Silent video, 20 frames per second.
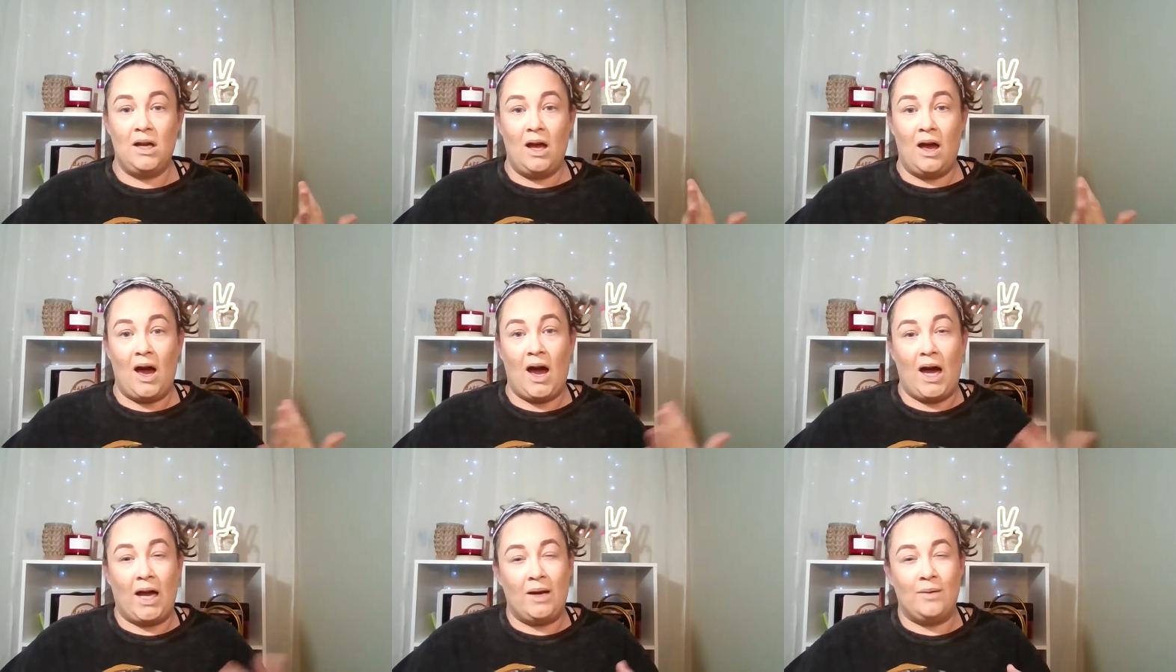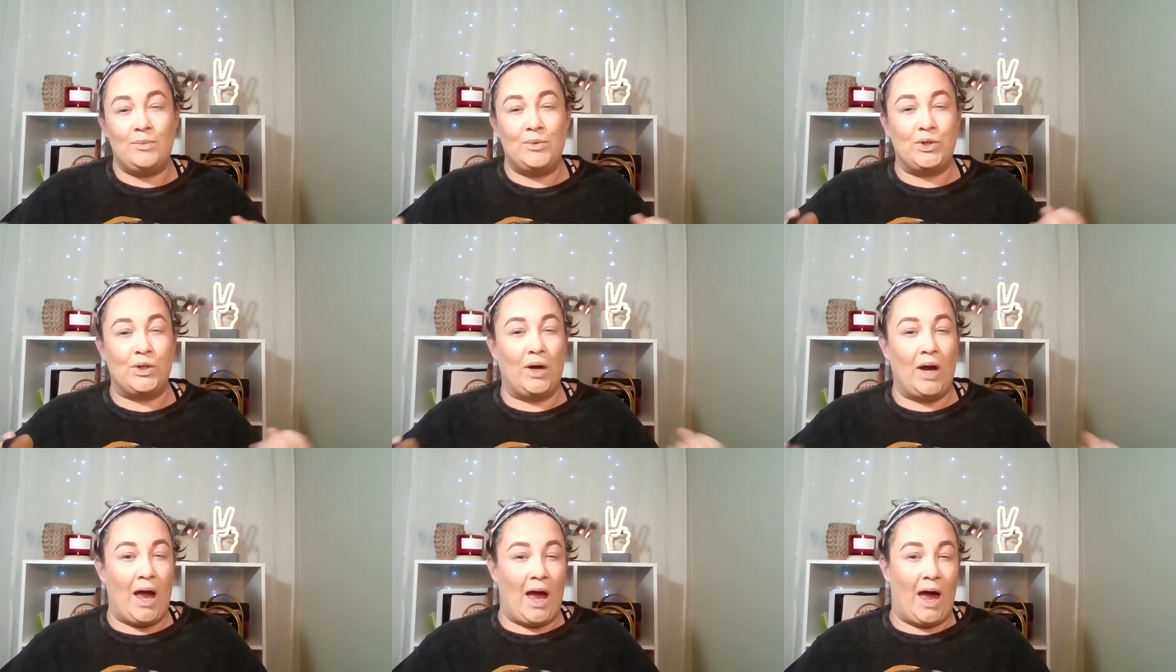items
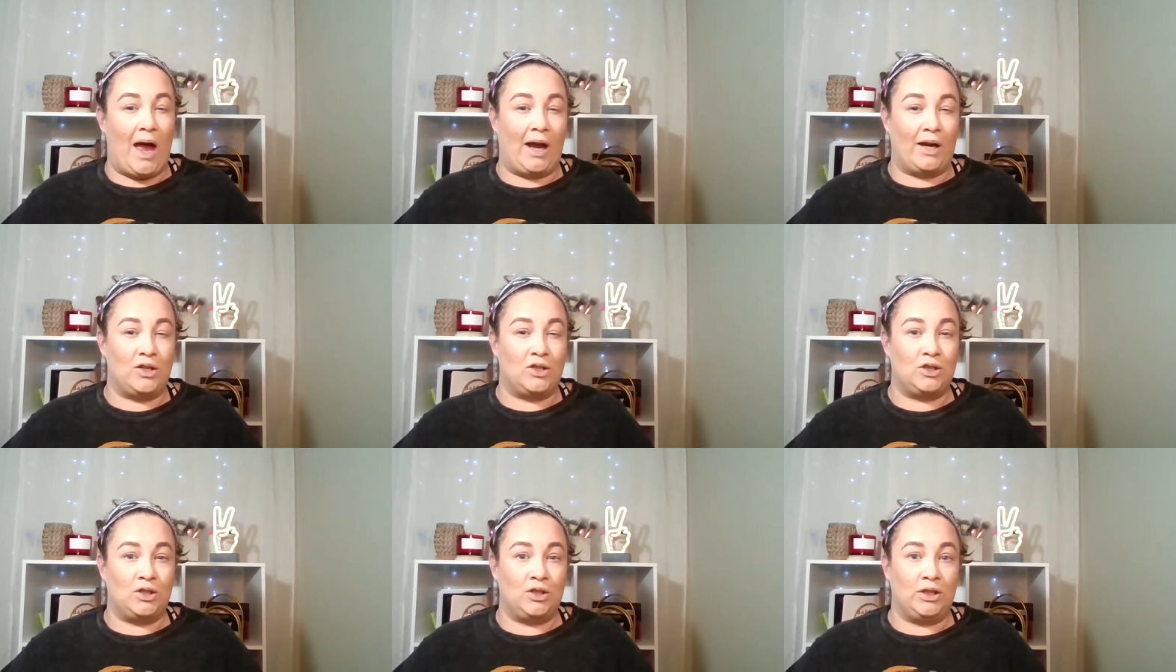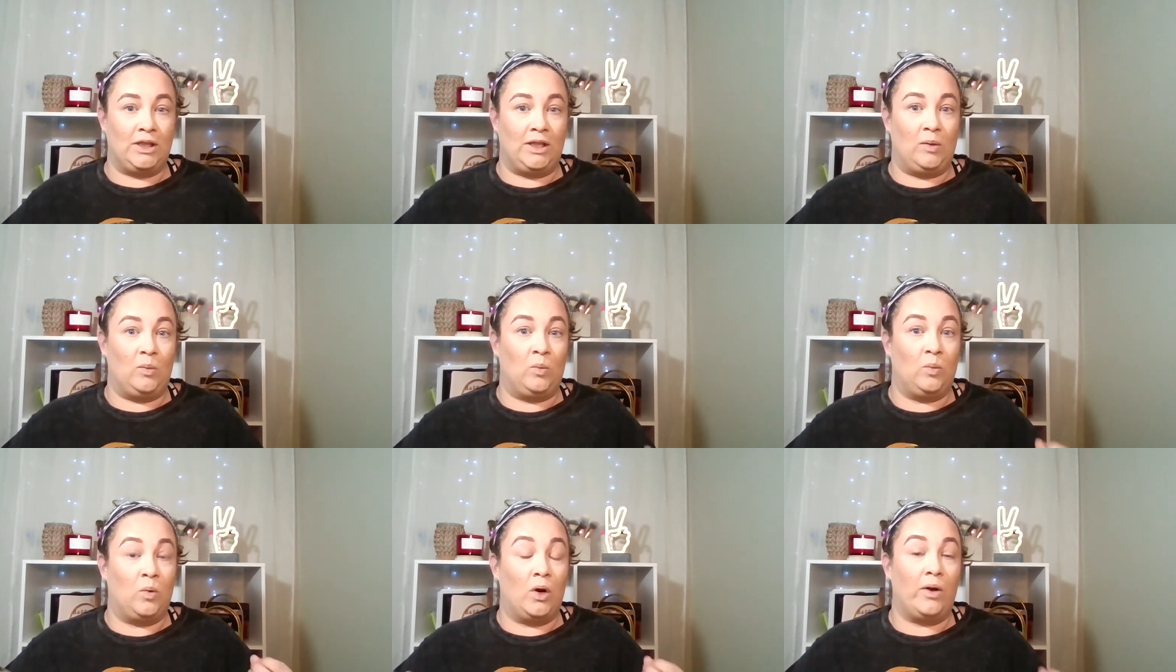are actually
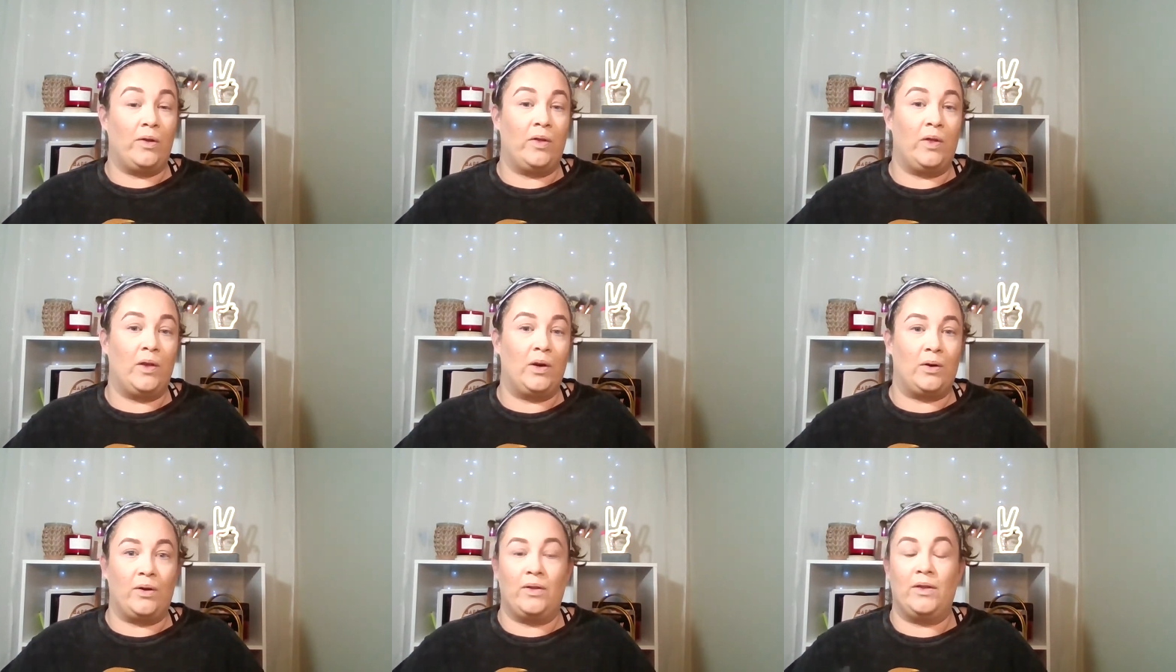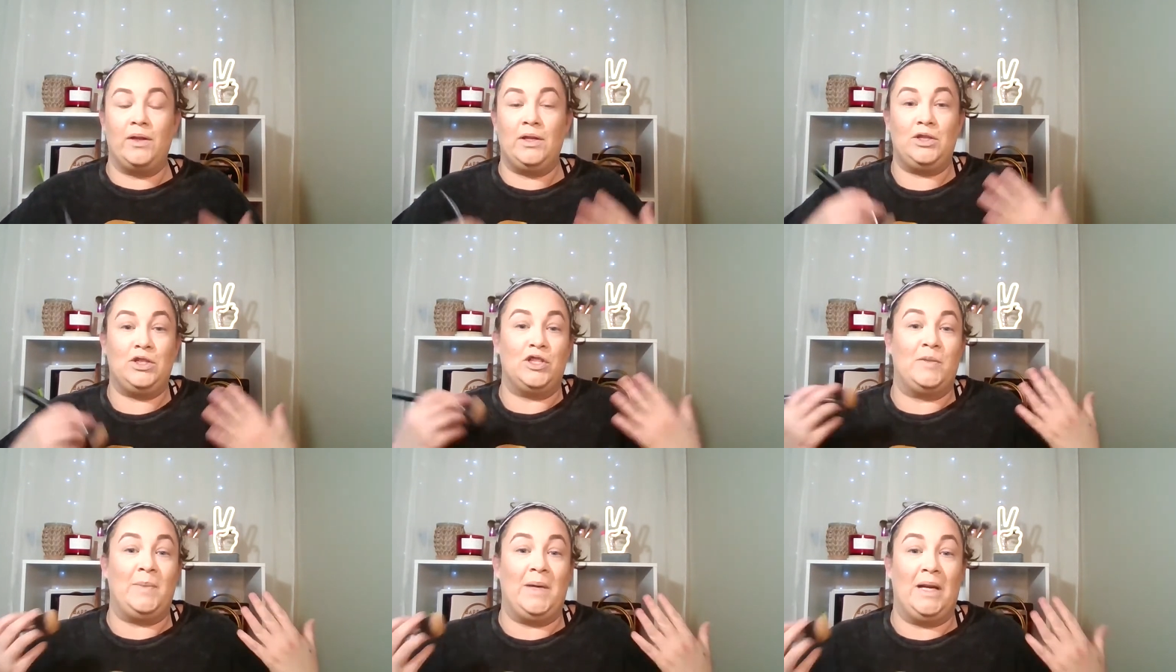worth it, or are they
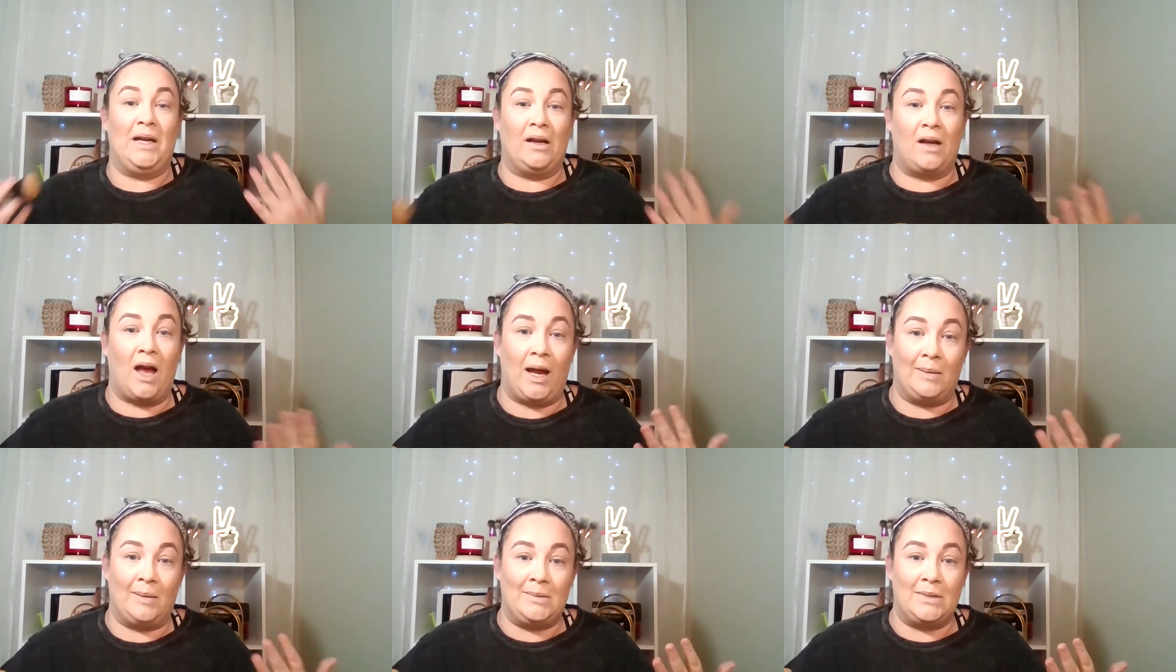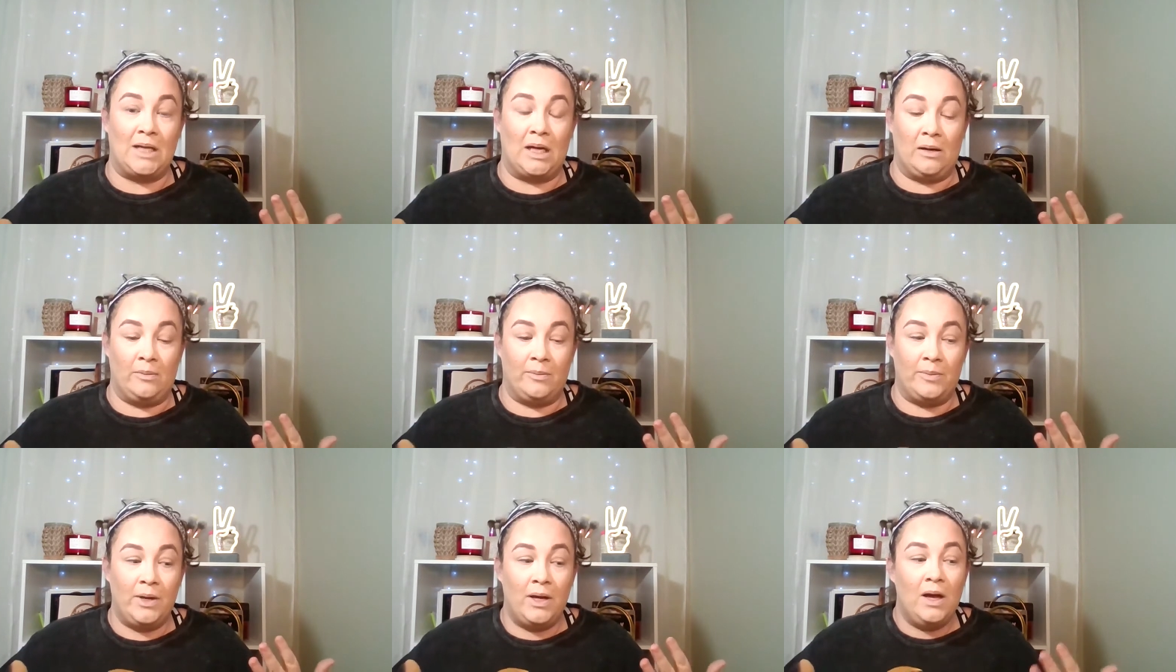just being hyped up?